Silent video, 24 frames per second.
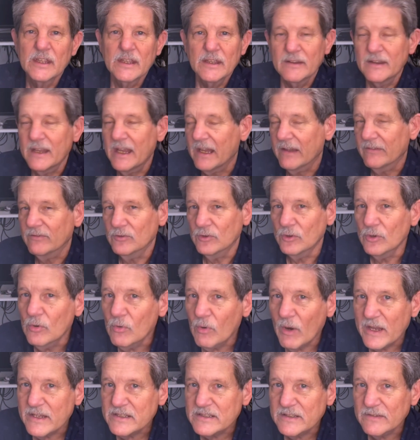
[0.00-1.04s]
They have new
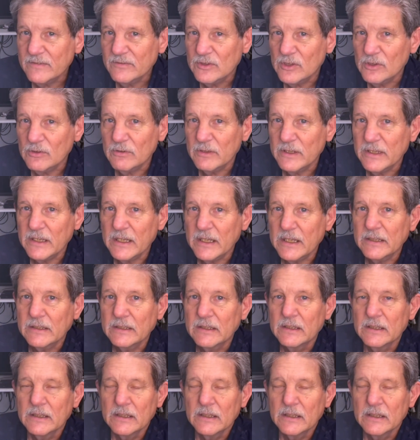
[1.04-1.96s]
ways of doing it.